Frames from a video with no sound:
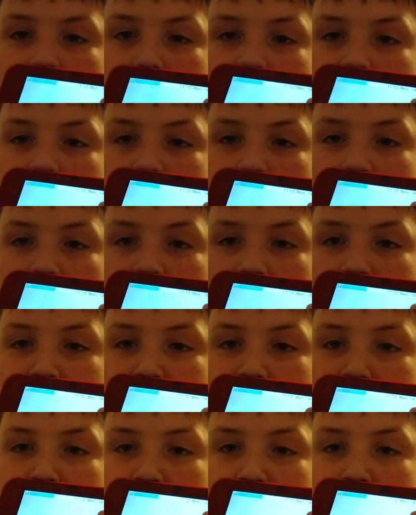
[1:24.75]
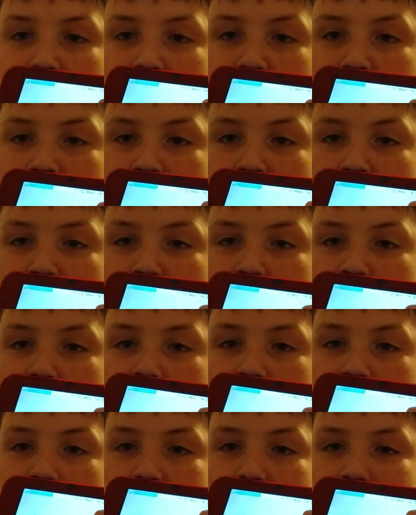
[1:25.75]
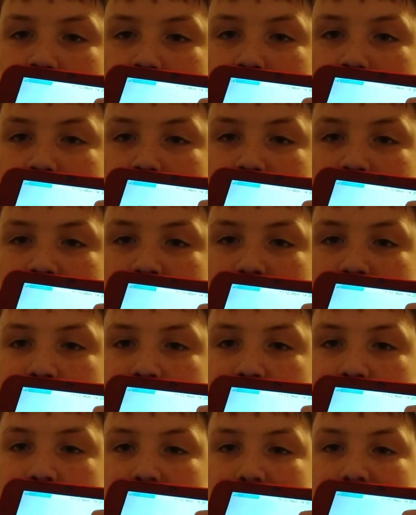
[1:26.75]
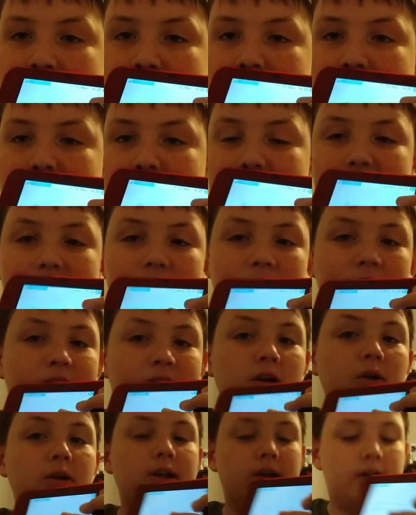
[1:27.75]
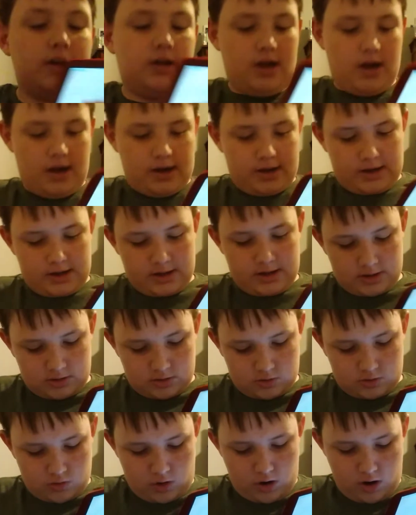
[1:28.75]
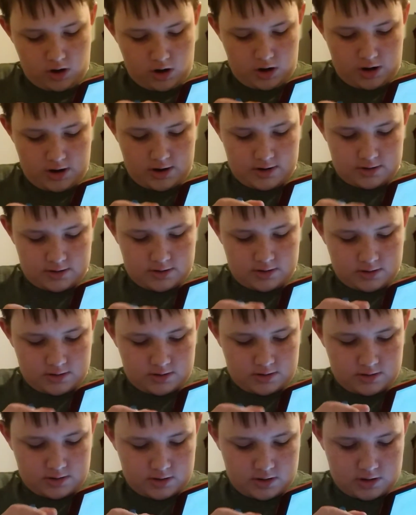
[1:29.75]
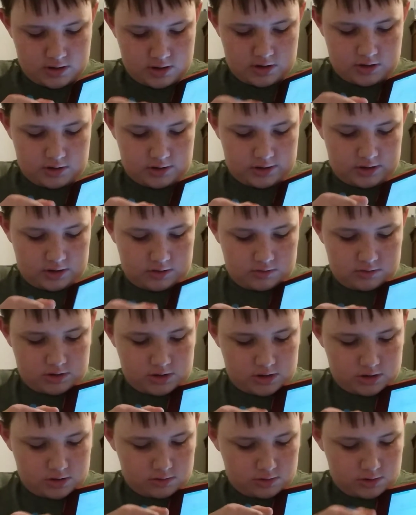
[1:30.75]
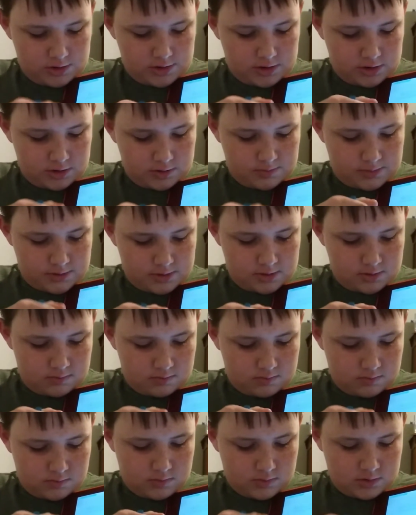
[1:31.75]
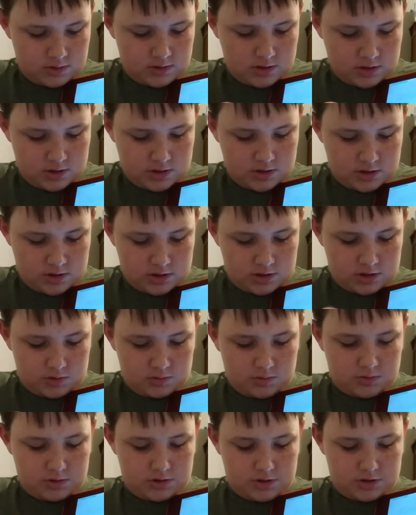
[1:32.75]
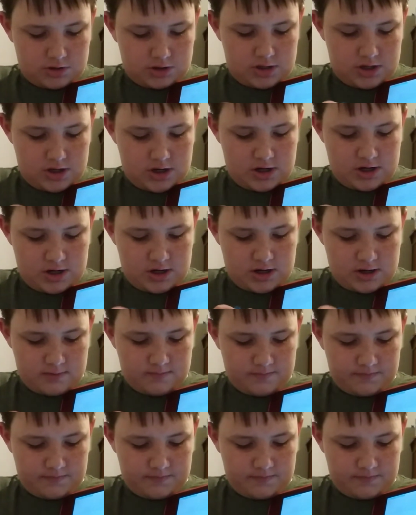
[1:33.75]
Draw it. Oh, what's this? It's a little area I can't draw on. Like, I'll color it in a bit. You can see,